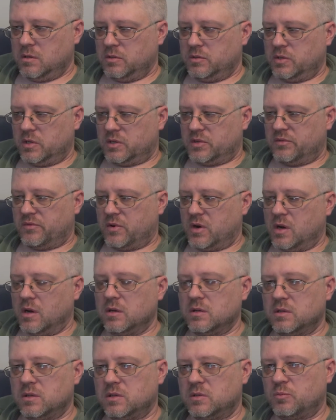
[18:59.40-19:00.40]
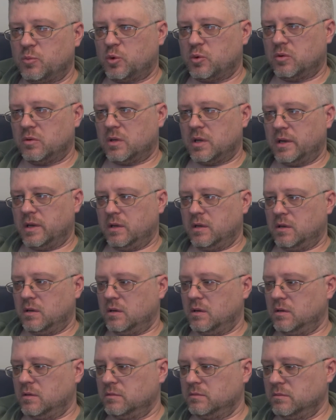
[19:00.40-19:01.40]
just friends, it's more like
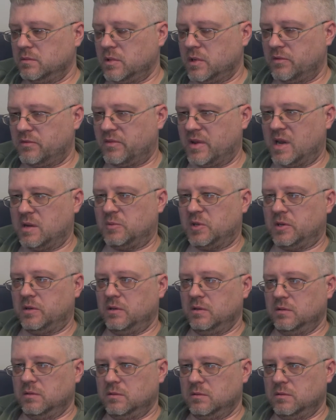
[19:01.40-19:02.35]
a family.